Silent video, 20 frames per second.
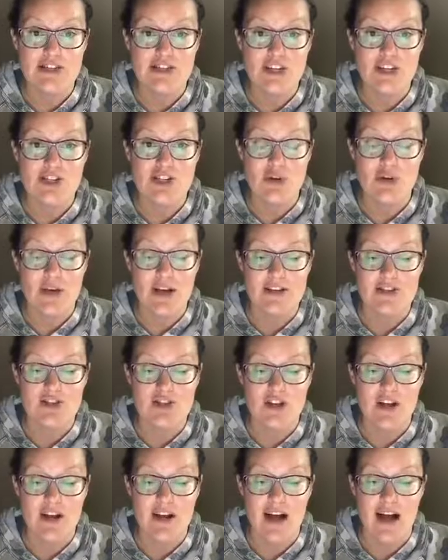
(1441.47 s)
shit show
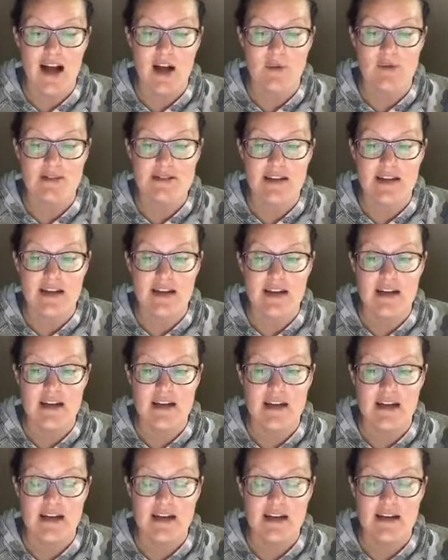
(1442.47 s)
yesterday, I was like,
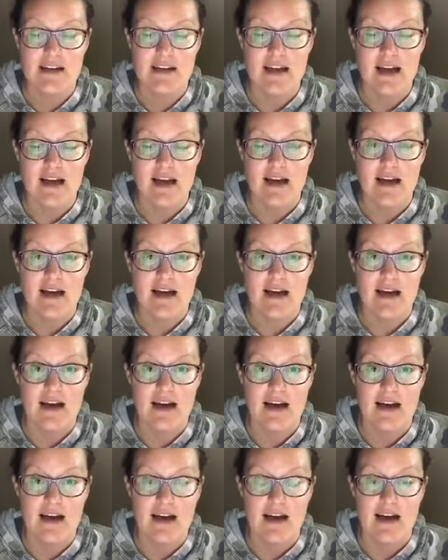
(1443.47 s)
yeah,
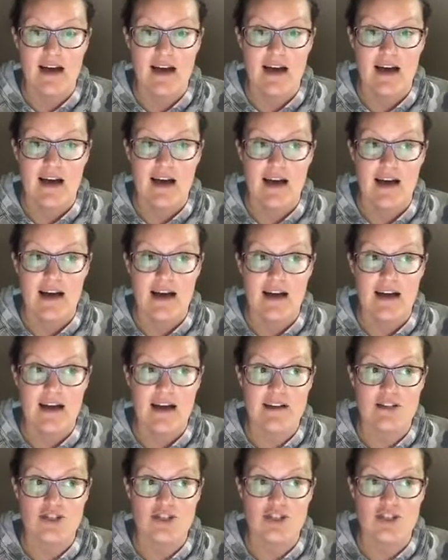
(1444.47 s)
I
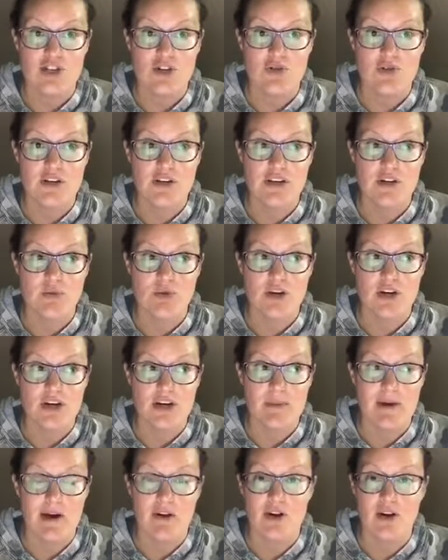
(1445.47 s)
actually don't need to worry
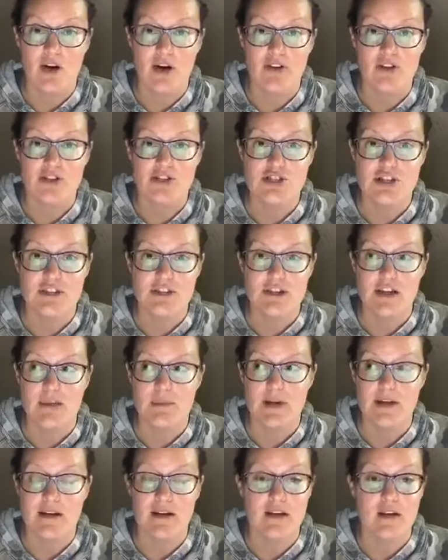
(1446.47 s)
about all the shit that I'm
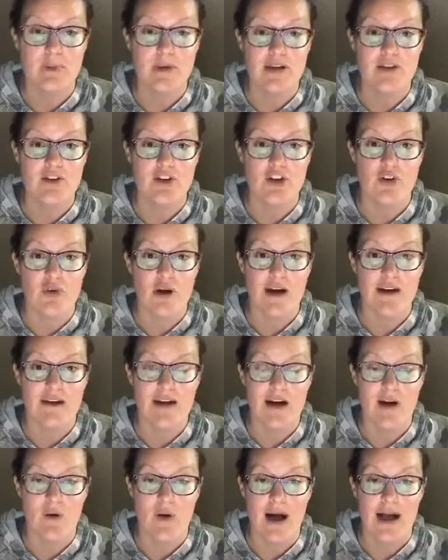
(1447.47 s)
making a big deal right
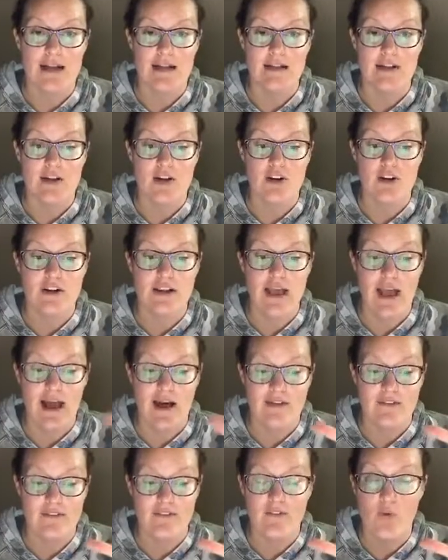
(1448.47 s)
now. I literally
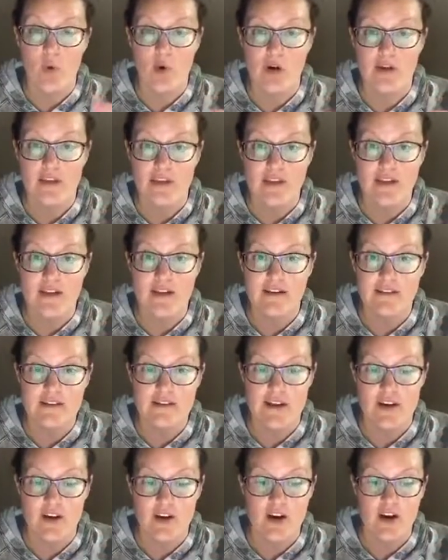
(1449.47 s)
have 4 things
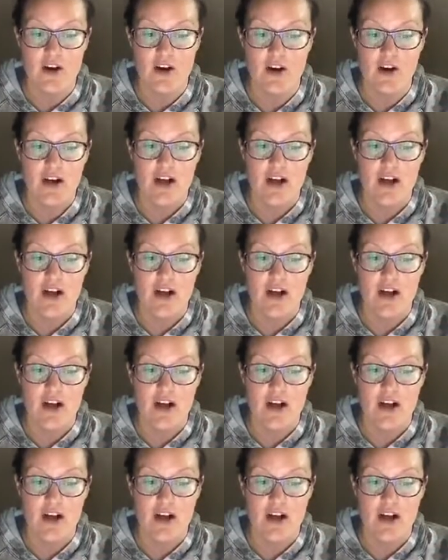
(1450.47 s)
here